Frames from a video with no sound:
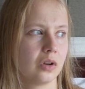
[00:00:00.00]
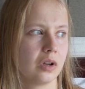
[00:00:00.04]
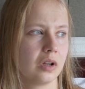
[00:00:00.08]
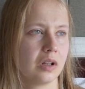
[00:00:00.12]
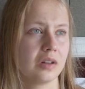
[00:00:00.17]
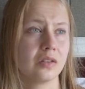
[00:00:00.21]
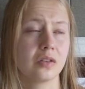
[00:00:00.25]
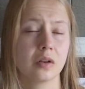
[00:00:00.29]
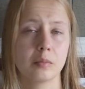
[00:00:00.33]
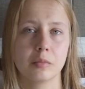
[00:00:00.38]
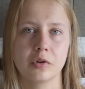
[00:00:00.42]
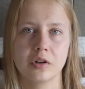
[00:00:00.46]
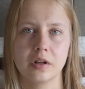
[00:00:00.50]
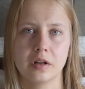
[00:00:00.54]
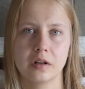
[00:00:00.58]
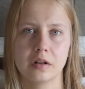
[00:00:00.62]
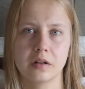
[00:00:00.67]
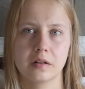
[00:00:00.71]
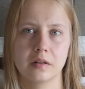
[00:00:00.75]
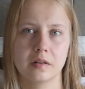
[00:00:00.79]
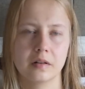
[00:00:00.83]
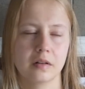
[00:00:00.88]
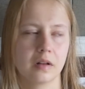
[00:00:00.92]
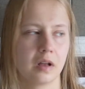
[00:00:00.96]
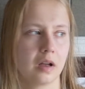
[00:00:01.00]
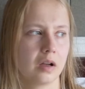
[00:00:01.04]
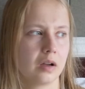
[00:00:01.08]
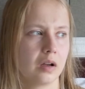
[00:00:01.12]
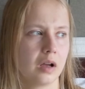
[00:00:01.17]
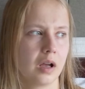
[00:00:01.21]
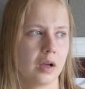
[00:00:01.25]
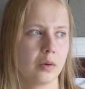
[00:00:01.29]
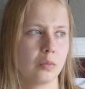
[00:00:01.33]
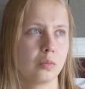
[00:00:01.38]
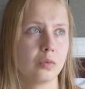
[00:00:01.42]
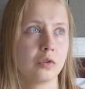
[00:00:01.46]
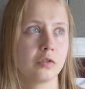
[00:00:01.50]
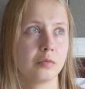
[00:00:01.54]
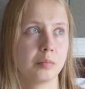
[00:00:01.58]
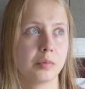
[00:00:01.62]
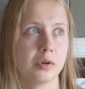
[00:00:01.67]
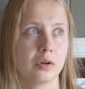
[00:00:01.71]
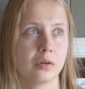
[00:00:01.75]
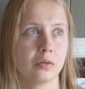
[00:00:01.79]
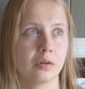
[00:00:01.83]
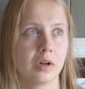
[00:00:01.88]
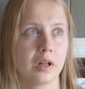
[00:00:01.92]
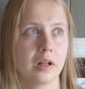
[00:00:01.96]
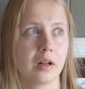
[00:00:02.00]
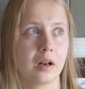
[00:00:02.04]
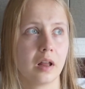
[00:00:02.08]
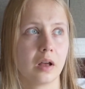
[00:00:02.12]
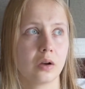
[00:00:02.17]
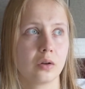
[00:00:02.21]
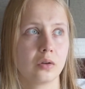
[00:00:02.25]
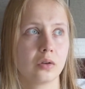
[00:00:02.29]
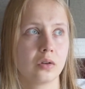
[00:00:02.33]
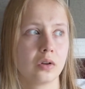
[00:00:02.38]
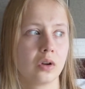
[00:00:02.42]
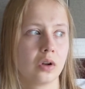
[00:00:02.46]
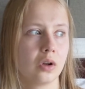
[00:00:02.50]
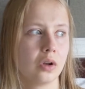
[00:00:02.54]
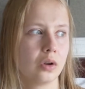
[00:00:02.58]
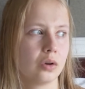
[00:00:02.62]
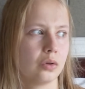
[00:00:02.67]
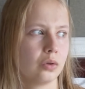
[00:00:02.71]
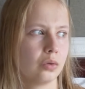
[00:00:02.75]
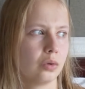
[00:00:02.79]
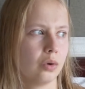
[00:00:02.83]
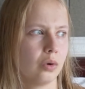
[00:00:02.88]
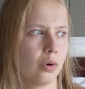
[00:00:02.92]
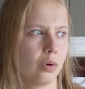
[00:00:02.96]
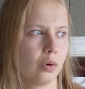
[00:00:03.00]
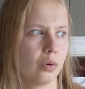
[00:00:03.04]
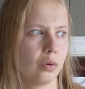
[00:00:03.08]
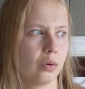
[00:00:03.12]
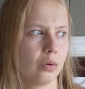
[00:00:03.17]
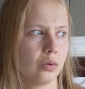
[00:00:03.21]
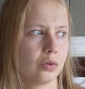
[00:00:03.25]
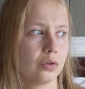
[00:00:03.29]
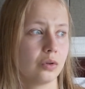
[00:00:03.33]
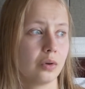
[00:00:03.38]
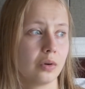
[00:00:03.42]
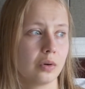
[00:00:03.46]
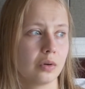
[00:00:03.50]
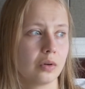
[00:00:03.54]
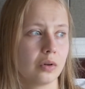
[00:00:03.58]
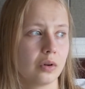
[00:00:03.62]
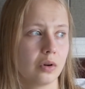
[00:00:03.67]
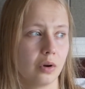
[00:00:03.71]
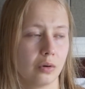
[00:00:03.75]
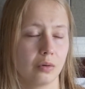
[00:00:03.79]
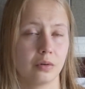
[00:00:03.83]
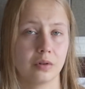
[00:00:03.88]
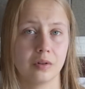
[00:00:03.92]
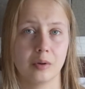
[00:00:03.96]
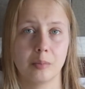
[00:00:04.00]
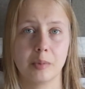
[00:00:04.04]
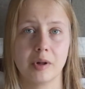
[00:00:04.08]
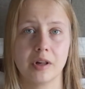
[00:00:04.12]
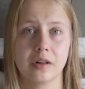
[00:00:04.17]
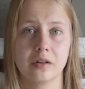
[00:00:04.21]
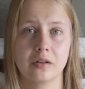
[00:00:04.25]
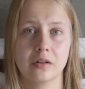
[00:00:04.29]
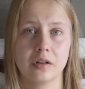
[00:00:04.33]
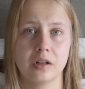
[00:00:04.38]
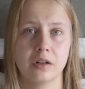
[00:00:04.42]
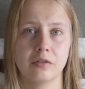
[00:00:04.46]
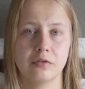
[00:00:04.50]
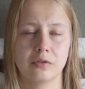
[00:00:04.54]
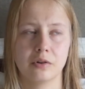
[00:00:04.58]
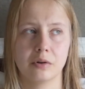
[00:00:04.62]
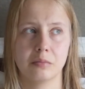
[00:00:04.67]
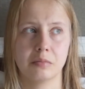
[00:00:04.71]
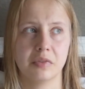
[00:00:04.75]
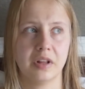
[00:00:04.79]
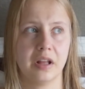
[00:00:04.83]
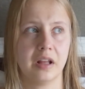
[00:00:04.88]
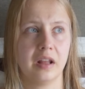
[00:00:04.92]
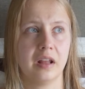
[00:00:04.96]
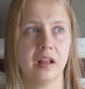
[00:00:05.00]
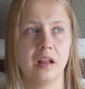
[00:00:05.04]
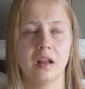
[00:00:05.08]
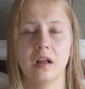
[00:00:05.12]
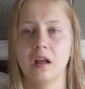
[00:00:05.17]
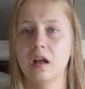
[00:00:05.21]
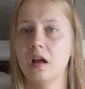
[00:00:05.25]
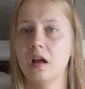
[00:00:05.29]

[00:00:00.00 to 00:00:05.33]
in some hotels I would have been only allowed to go on the balcony from day